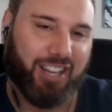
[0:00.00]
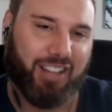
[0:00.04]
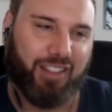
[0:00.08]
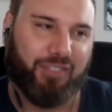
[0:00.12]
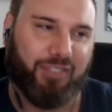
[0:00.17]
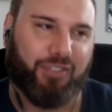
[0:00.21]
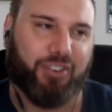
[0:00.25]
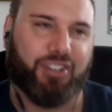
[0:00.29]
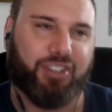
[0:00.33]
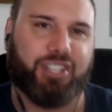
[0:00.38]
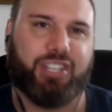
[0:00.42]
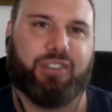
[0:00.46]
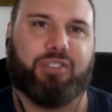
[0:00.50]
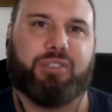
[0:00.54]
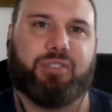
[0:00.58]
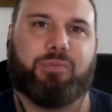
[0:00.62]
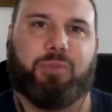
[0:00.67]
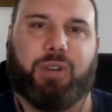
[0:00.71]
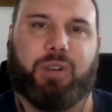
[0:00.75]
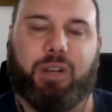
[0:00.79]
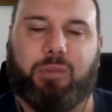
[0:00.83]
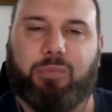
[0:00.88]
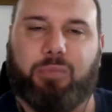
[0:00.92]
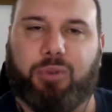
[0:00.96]
The first year was
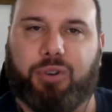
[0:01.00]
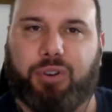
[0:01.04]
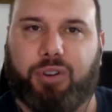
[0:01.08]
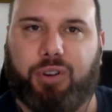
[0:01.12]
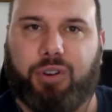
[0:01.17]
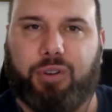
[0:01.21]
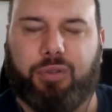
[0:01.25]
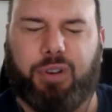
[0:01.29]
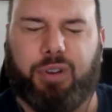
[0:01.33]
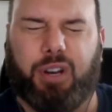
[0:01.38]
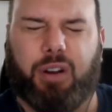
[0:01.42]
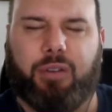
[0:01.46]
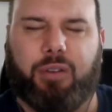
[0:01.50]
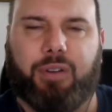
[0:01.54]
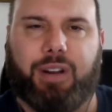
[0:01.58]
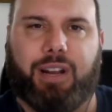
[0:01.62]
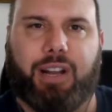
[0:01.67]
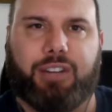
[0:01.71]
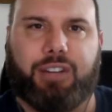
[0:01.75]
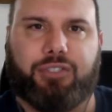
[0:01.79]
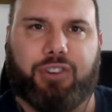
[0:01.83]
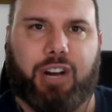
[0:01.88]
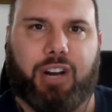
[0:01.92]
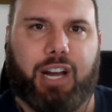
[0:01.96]
pretty brutal. You know,
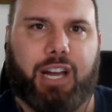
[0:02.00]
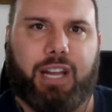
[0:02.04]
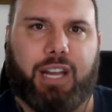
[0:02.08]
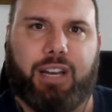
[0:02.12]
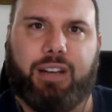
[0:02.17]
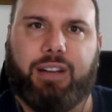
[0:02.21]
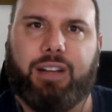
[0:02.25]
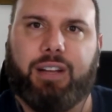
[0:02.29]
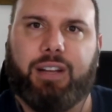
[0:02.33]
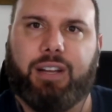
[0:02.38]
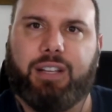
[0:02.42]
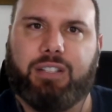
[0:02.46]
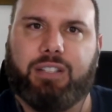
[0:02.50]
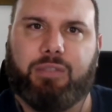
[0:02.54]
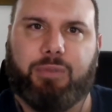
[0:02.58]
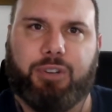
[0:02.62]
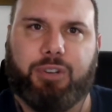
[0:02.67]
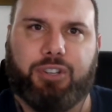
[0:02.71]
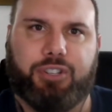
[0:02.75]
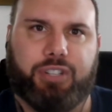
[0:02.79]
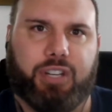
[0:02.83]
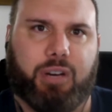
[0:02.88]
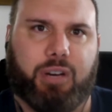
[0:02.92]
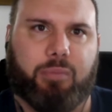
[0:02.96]
I tried some
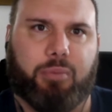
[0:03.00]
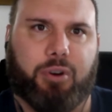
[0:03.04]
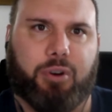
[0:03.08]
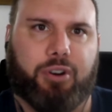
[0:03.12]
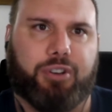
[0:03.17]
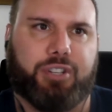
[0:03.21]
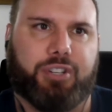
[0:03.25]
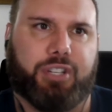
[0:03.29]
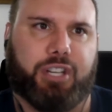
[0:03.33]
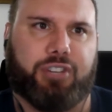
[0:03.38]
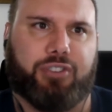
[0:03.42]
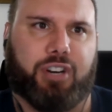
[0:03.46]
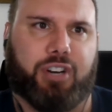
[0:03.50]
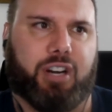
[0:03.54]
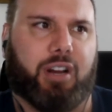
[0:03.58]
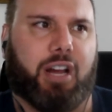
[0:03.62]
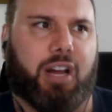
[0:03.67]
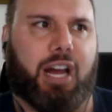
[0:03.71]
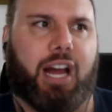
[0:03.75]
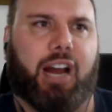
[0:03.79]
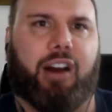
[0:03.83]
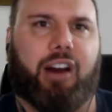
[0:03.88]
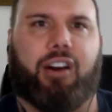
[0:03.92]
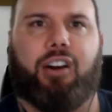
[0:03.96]
interesting approaches. I tried to
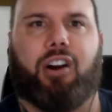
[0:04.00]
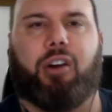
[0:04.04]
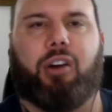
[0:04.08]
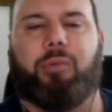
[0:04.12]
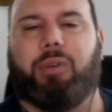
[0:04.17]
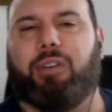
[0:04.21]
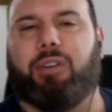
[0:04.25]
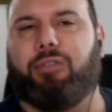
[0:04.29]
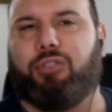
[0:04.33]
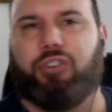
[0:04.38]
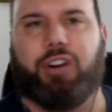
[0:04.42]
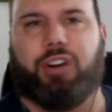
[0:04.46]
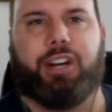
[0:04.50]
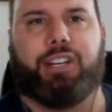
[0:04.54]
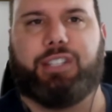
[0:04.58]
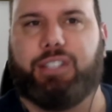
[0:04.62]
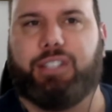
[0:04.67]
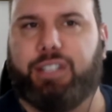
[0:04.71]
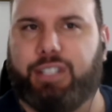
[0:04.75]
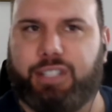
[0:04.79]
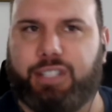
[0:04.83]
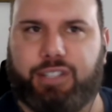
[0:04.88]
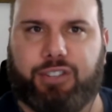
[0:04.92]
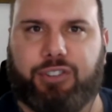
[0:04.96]
hire an army of
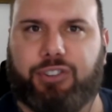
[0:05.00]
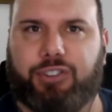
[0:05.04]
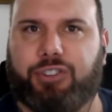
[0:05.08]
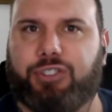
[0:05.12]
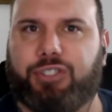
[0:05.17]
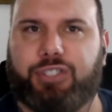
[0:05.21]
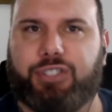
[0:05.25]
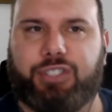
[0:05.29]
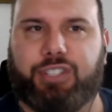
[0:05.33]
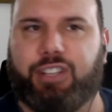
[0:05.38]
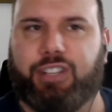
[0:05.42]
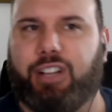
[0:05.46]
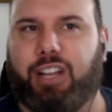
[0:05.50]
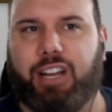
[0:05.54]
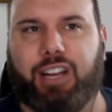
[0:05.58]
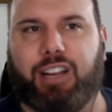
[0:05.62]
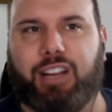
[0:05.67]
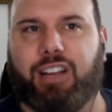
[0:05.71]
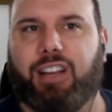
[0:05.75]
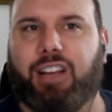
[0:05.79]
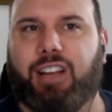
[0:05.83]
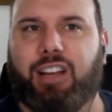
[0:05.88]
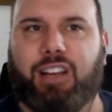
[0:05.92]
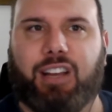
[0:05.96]
Craigslisters to
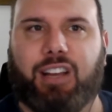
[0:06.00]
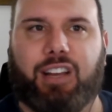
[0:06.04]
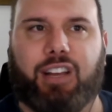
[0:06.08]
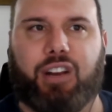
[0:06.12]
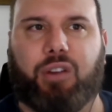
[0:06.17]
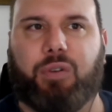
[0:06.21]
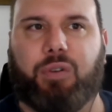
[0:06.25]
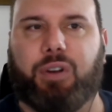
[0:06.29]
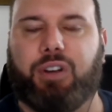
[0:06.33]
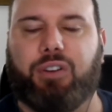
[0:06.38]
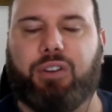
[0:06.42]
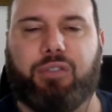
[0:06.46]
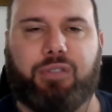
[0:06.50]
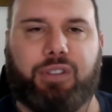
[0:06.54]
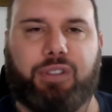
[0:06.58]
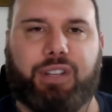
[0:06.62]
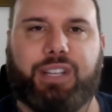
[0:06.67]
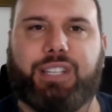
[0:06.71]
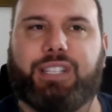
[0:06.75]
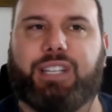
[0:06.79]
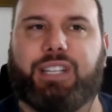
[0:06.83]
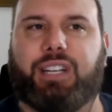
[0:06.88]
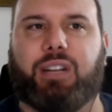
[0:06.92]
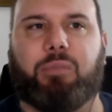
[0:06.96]
like you know we do
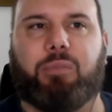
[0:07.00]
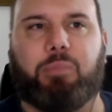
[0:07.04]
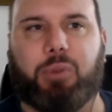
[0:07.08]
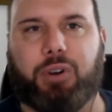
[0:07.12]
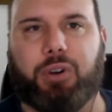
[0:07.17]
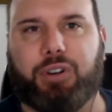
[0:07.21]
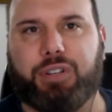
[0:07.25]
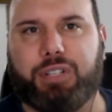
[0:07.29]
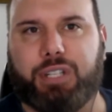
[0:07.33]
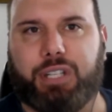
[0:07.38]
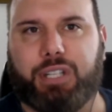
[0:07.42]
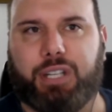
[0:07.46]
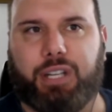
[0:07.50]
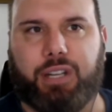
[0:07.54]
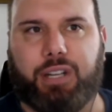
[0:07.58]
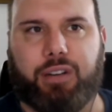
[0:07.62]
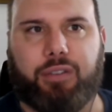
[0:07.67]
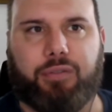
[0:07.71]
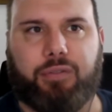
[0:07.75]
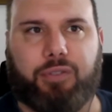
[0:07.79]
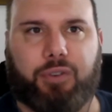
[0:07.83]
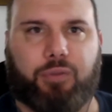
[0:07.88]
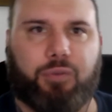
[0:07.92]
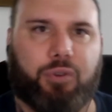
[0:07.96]
leasing in
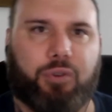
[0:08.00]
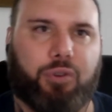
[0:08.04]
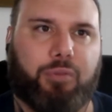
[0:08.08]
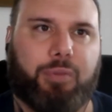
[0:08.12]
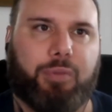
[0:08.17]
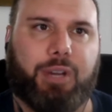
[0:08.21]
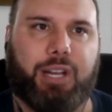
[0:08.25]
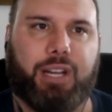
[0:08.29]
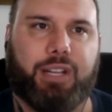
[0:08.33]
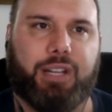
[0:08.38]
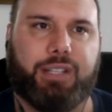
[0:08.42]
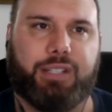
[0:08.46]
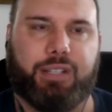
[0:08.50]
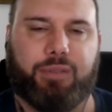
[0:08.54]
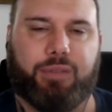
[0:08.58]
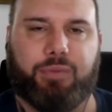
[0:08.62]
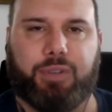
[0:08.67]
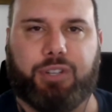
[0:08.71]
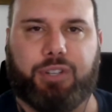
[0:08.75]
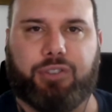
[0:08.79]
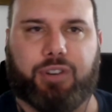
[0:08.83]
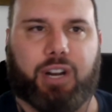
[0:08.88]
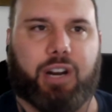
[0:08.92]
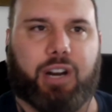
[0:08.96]
person for roommates, and
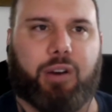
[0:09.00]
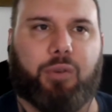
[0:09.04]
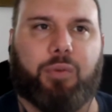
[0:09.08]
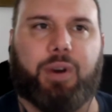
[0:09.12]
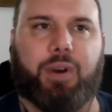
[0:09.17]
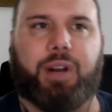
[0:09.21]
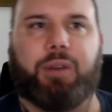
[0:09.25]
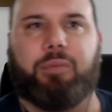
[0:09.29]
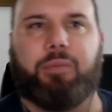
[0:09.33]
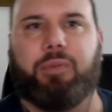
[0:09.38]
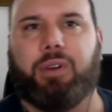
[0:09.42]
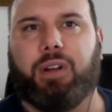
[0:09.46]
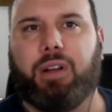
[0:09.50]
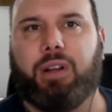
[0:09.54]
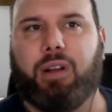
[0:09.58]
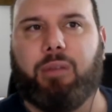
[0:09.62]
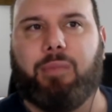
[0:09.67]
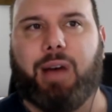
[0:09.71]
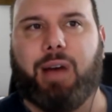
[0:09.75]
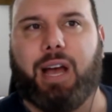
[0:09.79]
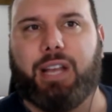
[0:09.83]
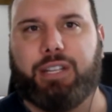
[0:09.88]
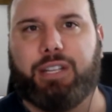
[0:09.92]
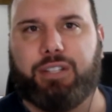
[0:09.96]
we try to rent
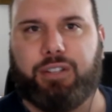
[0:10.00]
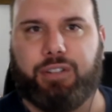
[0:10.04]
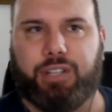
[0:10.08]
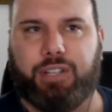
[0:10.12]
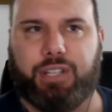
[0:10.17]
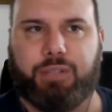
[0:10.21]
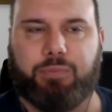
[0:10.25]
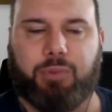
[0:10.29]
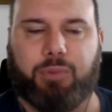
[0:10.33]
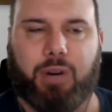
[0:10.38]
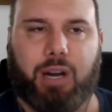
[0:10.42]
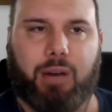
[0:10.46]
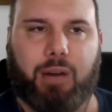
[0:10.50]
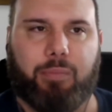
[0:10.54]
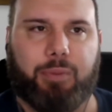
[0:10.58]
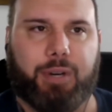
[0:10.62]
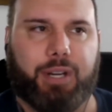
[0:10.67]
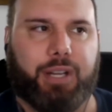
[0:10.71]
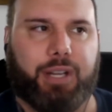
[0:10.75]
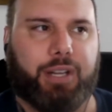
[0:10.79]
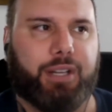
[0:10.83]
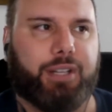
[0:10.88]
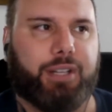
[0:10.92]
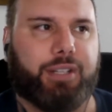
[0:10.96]
master lease
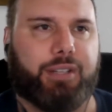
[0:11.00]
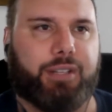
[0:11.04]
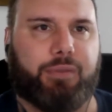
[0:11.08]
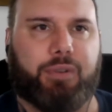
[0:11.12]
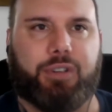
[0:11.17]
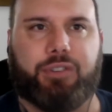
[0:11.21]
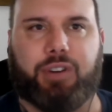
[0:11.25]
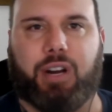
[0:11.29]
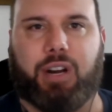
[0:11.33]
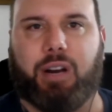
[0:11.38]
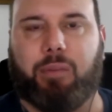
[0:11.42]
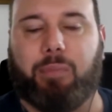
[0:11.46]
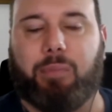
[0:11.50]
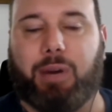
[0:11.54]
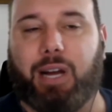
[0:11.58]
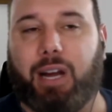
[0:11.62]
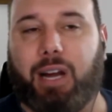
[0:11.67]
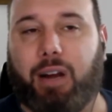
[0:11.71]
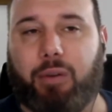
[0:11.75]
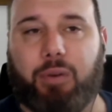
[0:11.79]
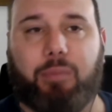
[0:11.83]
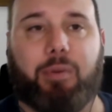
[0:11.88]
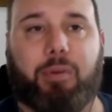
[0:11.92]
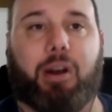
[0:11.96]
properties and we tried to buy
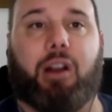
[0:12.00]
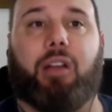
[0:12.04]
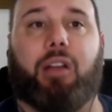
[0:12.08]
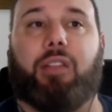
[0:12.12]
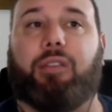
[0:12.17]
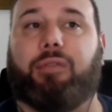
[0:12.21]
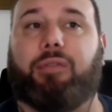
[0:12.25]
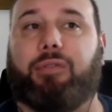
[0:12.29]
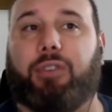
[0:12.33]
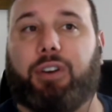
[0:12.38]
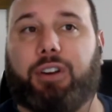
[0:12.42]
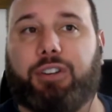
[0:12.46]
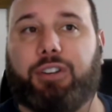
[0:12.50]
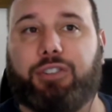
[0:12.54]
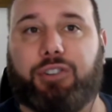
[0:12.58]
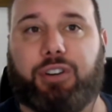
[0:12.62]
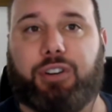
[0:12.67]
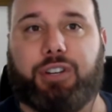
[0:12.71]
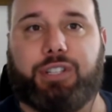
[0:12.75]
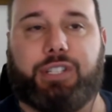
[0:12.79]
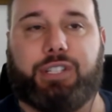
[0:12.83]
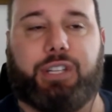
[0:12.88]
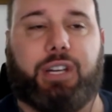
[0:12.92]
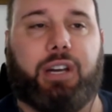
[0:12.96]
it. We bought all the furniture
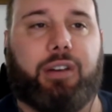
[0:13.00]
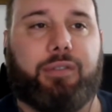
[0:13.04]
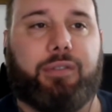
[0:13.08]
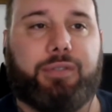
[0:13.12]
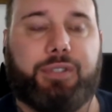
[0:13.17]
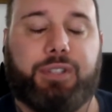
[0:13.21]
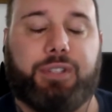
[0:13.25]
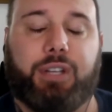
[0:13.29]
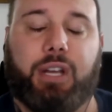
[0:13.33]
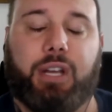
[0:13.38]
ourselves.